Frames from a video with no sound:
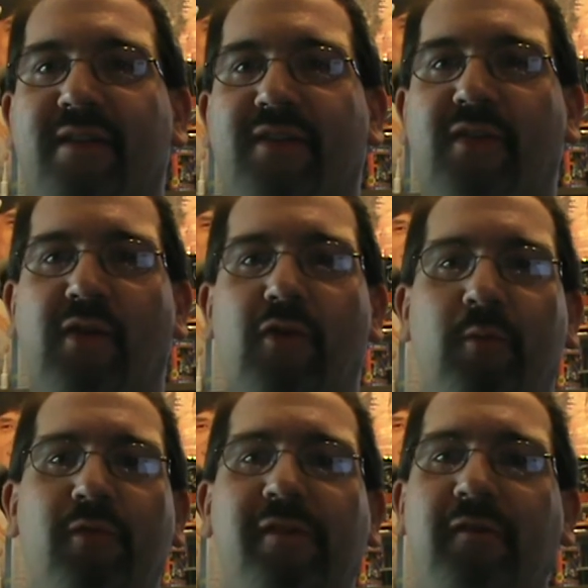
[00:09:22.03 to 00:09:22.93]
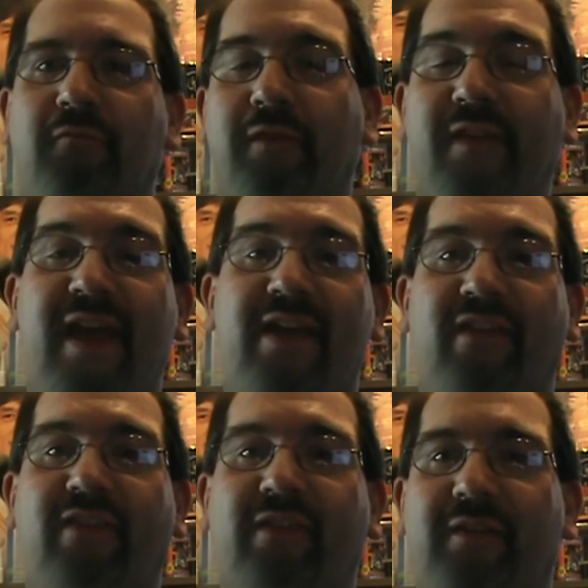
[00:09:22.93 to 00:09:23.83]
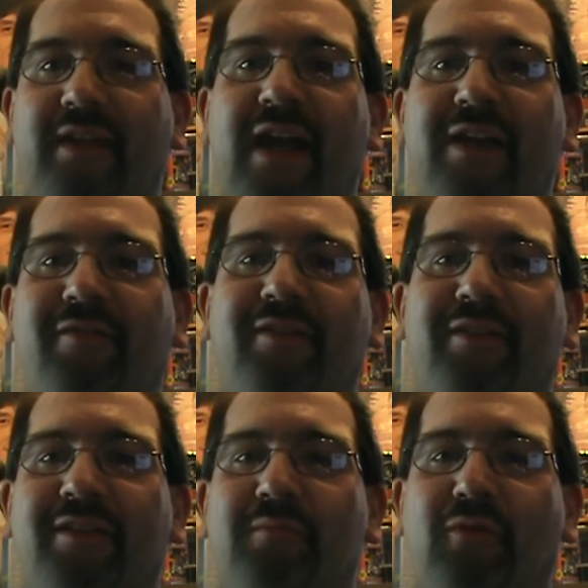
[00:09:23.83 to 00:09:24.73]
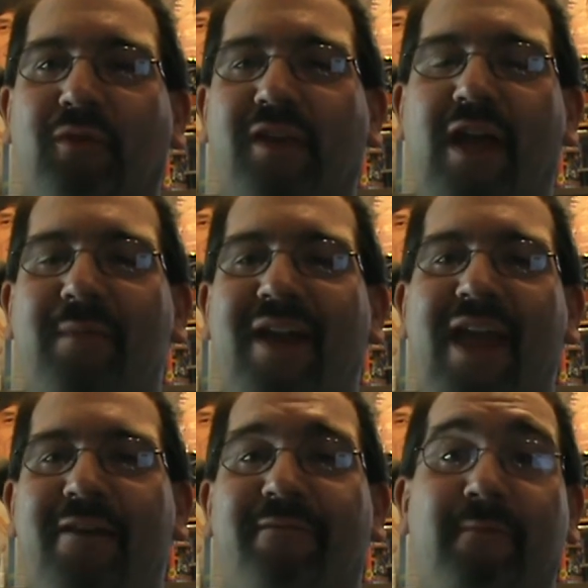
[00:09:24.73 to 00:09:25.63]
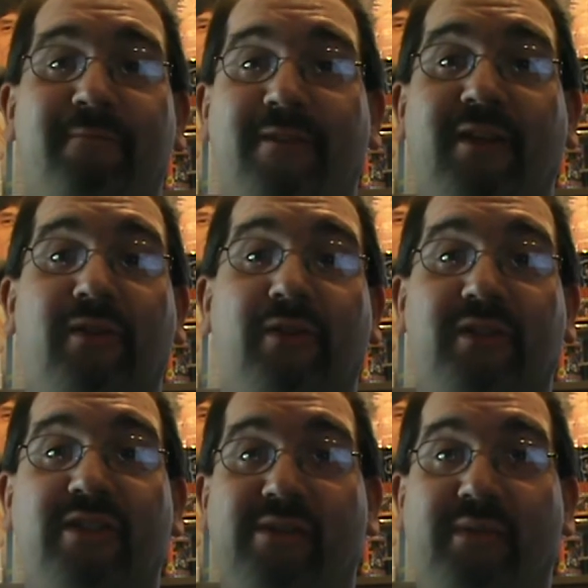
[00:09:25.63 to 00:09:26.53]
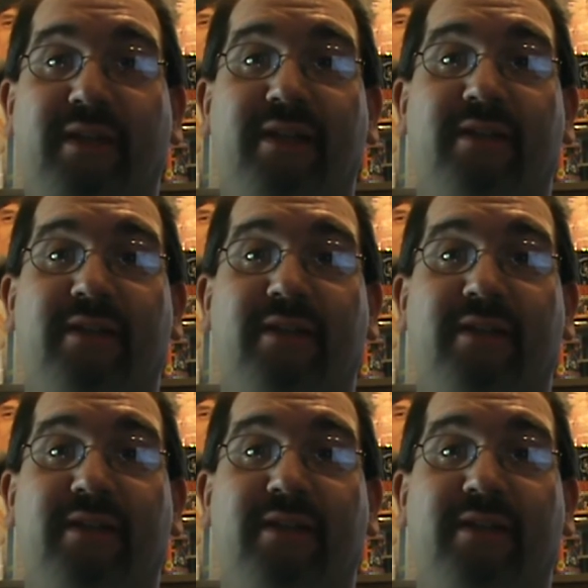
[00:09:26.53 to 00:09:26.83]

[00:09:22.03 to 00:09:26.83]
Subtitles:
So the whole movie really has kind of a Mortal Kombat FMV look to it.